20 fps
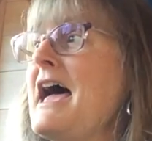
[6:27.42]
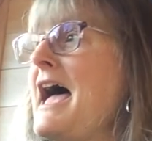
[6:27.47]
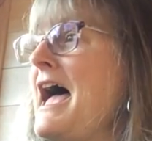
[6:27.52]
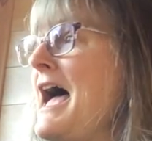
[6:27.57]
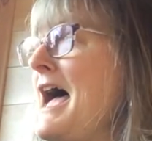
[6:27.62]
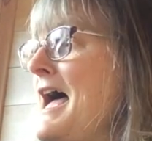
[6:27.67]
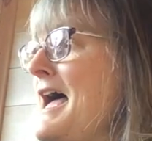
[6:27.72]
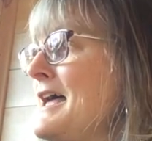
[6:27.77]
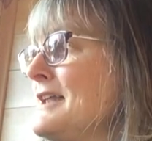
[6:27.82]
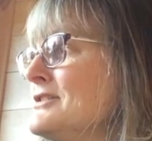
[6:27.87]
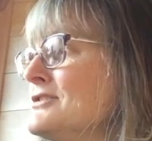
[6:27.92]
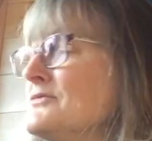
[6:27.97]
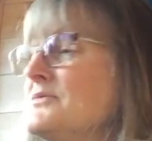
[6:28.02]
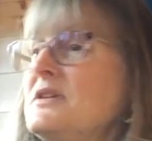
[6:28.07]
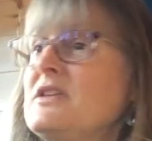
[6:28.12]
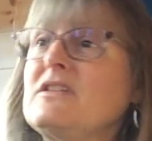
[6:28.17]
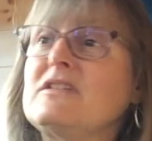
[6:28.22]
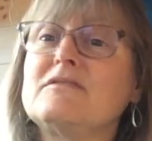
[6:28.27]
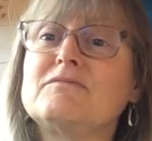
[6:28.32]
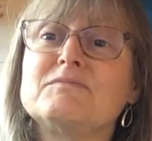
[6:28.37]
and
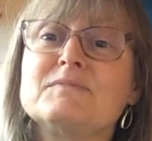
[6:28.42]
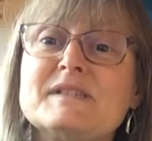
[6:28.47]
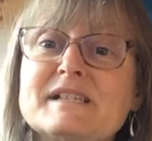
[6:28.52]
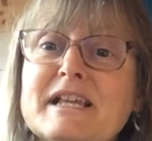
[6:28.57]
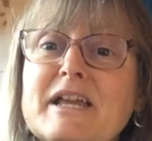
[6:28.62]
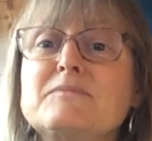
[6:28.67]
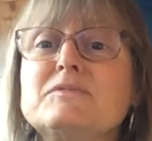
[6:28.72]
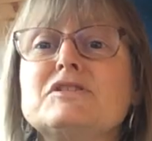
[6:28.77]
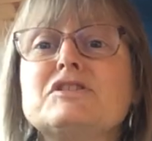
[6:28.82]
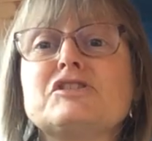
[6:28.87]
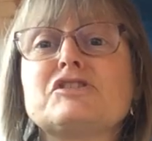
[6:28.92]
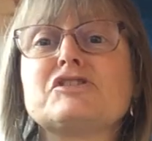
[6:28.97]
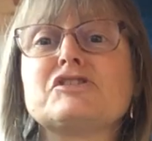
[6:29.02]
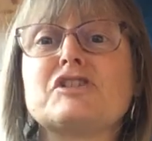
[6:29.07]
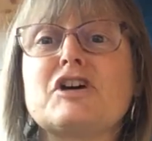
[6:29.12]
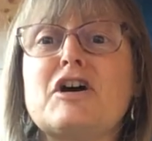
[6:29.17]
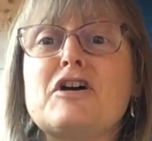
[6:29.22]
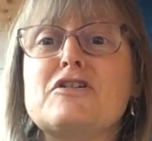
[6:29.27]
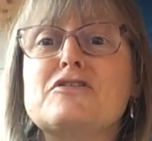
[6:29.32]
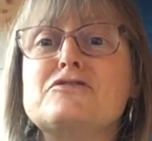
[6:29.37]
we skimmed
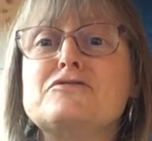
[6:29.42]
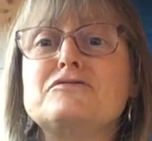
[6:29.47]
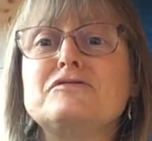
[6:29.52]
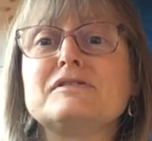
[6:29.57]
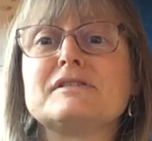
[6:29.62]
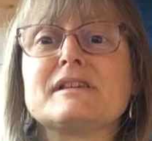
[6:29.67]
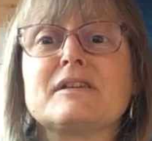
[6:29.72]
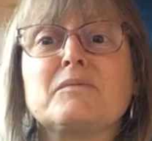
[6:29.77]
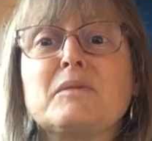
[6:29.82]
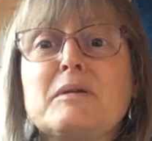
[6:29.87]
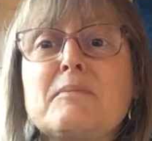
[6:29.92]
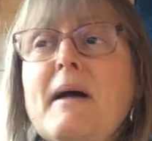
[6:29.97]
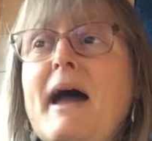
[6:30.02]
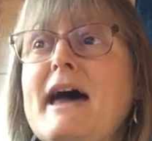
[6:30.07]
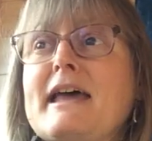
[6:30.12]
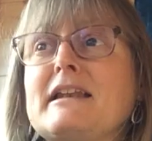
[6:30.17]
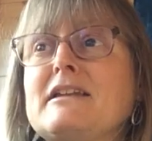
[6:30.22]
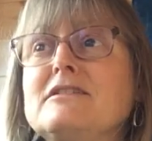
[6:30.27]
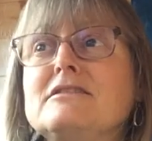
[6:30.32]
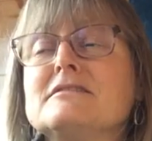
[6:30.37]
stones and we
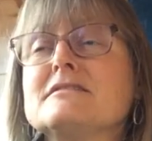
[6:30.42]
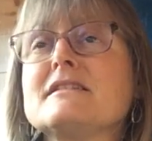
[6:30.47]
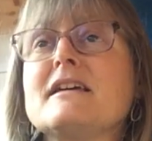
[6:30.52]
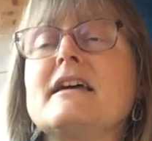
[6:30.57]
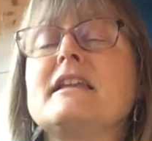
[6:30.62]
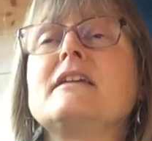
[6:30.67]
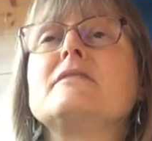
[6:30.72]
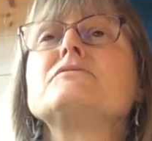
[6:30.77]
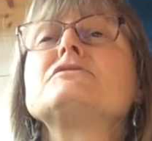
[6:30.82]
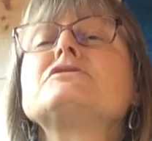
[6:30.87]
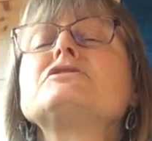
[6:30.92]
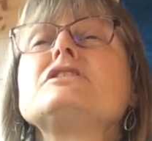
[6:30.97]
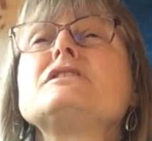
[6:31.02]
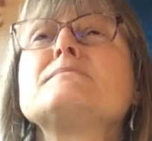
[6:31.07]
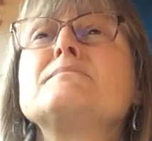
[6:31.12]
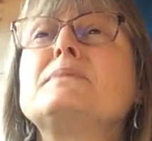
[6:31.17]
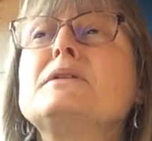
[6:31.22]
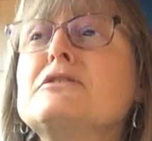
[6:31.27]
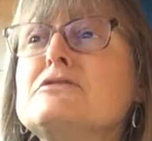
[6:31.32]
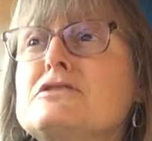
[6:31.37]
paddled, and it was
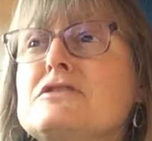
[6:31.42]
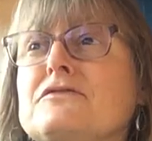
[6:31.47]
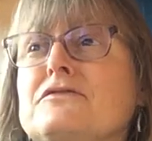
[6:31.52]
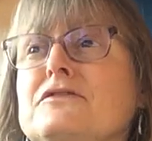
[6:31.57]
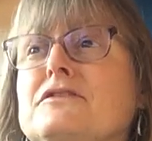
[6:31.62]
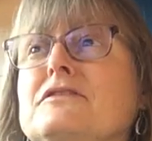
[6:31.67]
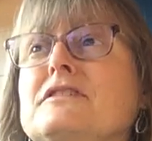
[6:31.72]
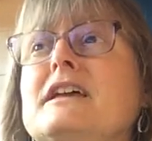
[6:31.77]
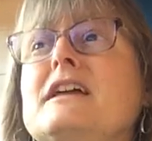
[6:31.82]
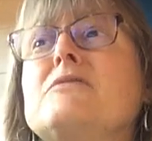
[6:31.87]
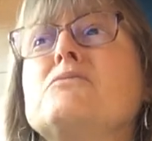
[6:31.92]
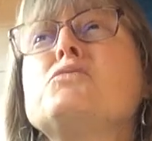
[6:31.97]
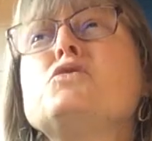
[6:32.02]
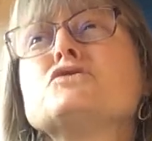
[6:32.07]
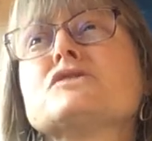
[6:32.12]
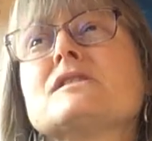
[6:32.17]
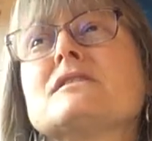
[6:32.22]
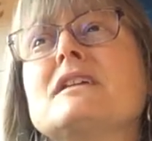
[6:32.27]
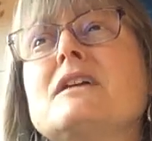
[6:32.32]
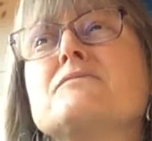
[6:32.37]
just beautiful. It
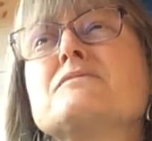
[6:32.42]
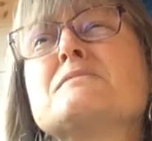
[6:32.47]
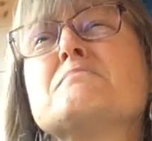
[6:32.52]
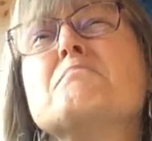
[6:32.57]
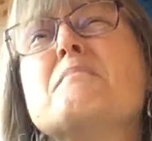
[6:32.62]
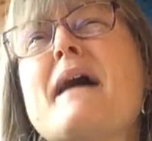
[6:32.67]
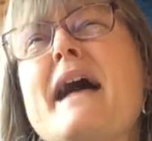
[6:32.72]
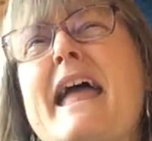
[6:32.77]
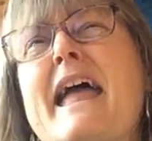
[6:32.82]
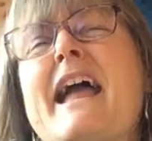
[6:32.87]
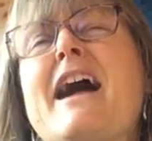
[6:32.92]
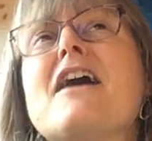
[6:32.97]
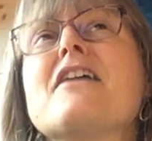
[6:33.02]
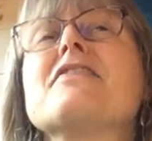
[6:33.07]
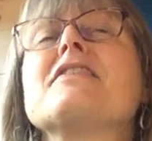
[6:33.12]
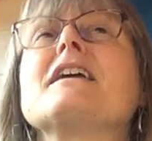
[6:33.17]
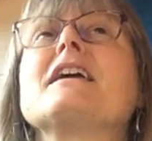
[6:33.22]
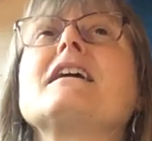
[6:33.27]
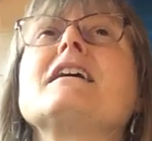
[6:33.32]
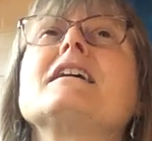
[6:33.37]
was May, I
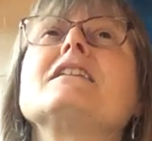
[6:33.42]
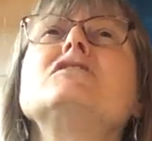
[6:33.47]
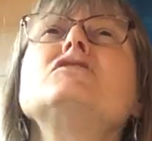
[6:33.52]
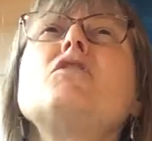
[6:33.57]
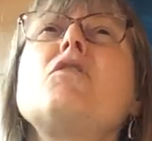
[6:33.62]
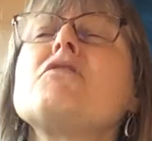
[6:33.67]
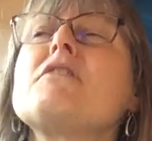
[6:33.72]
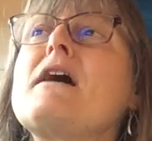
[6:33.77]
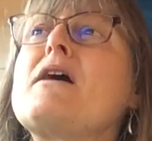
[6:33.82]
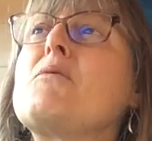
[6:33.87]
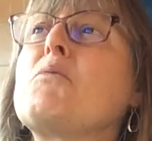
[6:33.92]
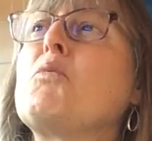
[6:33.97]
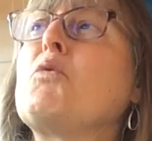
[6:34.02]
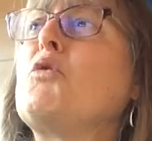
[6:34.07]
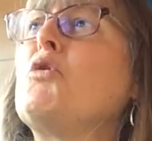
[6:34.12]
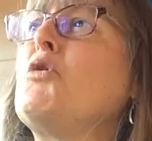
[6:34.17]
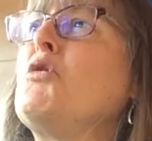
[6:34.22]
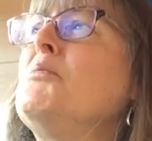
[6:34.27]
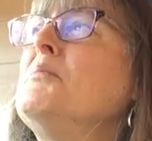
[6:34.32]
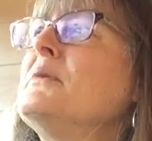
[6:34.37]
think, and not that
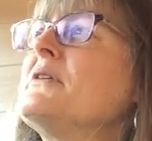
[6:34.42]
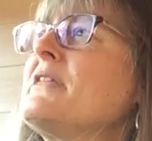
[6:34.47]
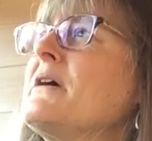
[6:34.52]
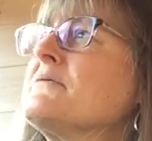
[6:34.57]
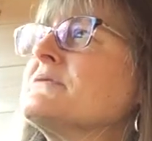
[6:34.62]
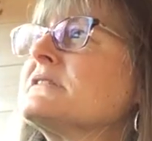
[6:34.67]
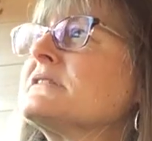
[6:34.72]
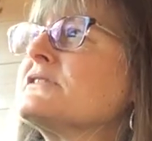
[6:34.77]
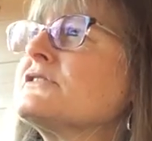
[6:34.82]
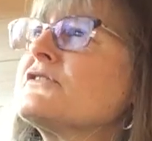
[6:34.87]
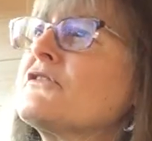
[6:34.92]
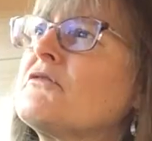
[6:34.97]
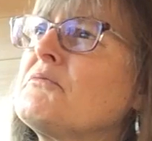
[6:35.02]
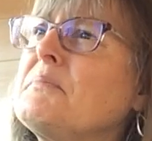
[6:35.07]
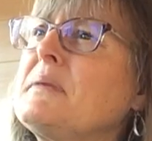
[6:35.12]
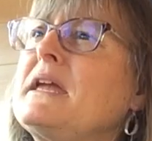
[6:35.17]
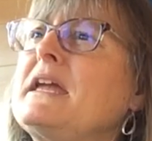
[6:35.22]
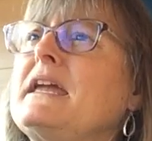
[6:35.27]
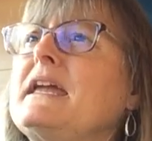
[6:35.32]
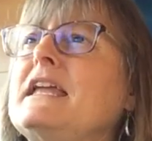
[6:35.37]
warm, but there was a sort of
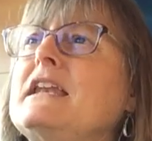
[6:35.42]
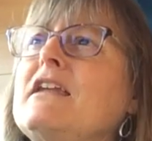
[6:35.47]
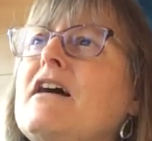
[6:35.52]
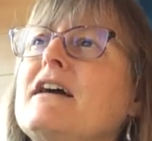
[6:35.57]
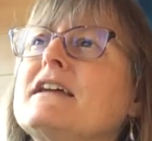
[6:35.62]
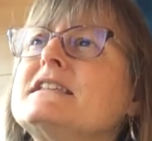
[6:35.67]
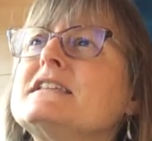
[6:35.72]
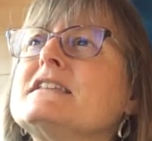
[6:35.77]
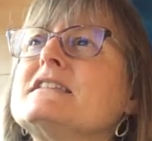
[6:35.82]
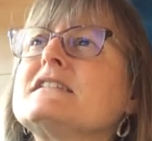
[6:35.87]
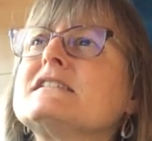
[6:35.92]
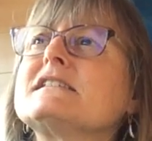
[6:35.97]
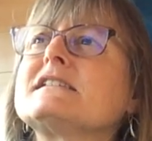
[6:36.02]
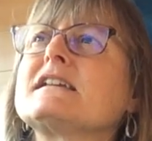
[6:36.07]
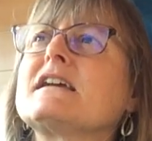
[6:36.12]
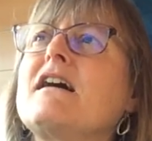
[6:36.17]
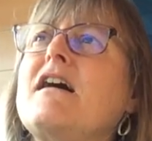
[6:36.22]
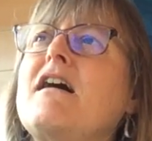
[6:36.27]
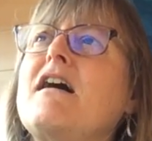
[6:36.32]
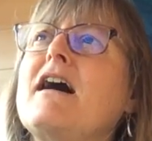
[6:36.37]
pinky light in the
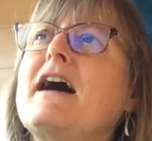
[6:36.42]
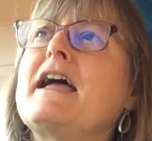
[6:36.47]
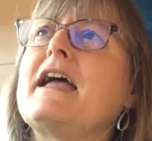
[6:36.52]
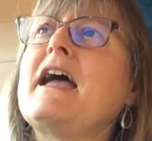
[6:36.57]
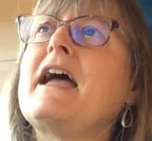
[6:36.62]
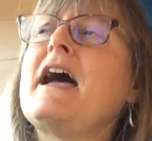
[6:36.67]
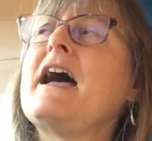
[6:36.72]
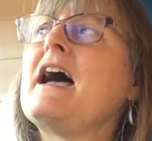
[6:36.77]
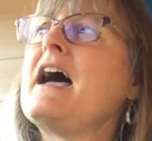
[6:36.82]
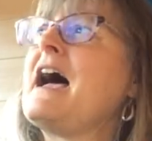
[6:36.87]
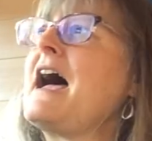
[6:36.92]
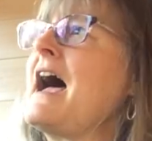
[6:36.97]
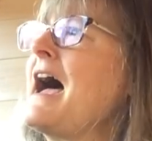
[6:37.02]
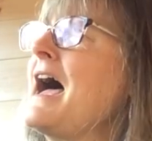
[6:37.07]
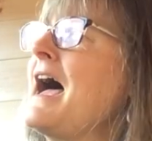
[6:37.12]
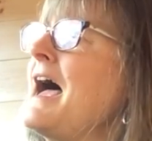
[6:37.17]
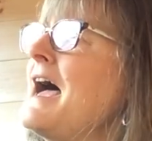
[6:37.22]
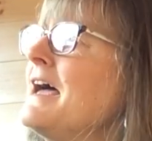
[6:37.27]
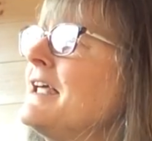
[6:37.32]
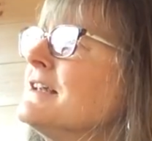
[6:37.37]
sky,
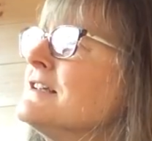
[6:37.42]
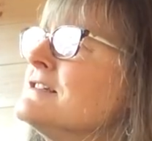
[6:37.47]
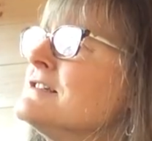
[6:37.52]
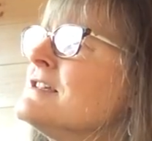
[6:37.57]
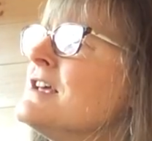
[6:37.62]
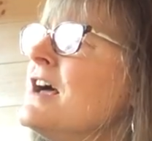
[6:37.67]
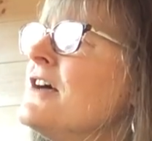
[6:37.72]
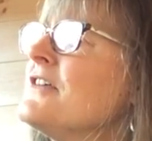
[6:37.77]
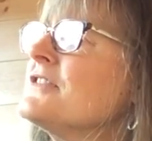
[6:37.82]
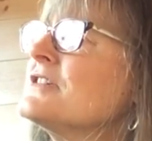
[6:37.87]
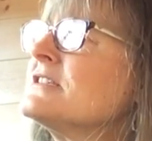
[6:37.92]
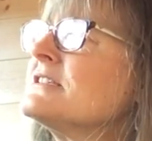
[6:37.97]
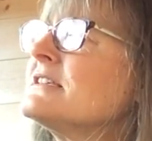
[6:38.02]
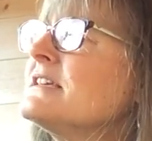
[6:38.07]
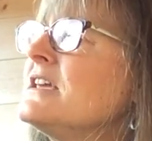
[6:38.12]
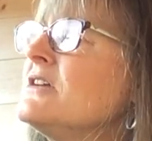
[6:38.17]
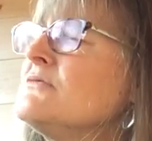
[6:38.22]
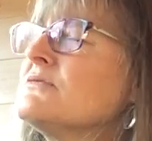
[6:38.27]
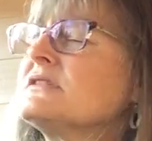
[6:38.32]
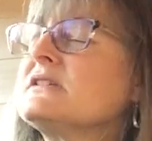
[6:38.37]
and the
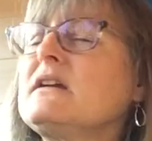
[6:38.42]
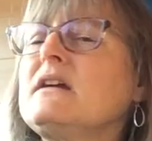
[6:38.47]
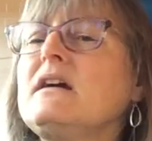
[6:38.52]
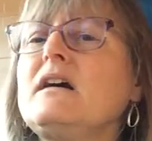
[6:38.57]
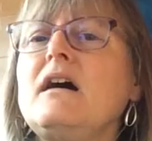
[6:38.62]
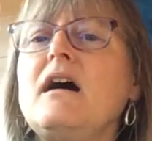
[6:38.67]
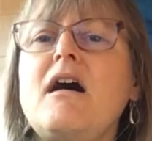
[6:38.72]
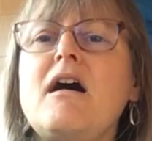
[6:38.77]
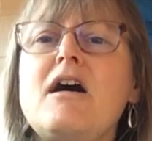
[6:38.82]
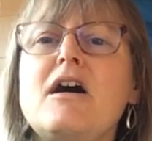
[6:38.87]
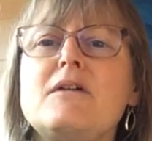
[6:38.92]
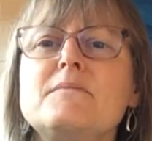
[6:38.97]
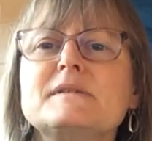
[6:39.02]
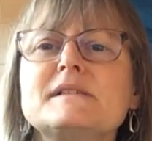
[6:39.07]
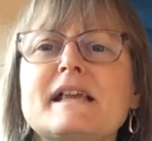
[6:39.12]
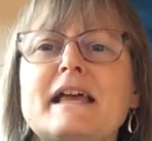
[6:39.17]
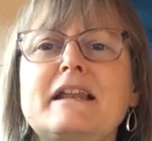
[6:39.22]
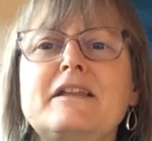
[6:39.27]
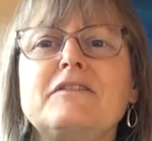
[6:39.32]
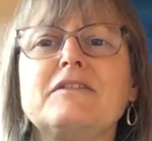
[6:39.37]
sea was calm
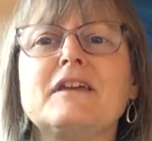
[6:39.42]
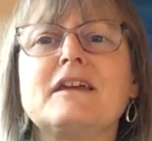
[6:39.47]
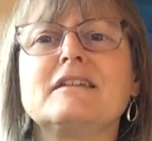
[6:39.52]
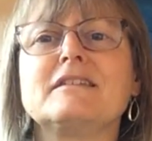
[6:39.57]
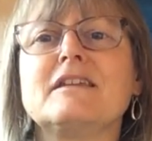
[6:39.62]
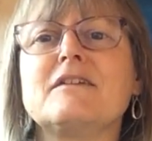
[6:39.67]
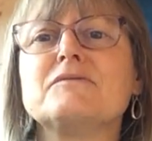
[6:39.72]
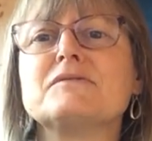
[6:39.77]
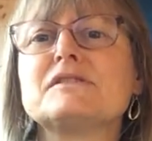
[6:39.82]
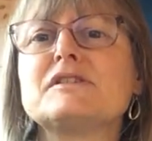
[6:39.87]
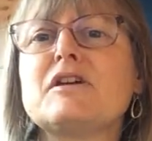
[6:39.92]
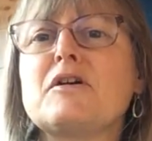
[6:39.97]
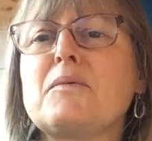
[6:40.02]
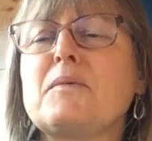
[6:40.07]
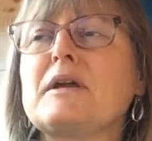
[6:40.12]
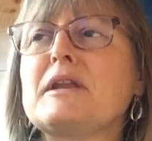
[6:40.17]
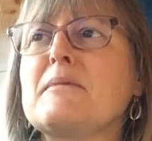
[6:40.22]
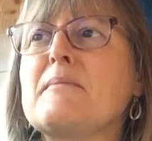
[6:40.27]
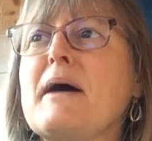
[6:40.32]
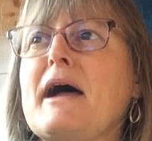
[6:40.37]
as anything, and there was no
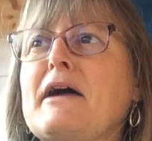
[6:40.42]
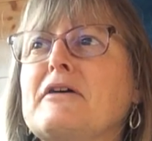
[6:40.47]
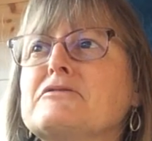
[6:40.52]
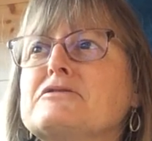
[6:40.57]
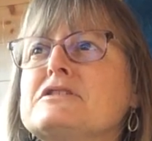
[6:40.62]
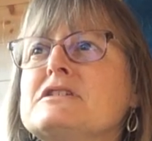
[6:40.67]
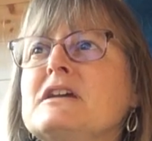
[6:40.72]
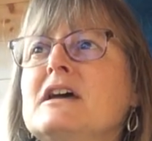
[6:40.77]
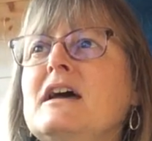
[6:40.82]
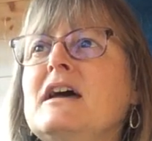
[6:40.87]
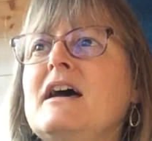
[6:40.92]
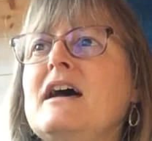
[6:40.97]
one about.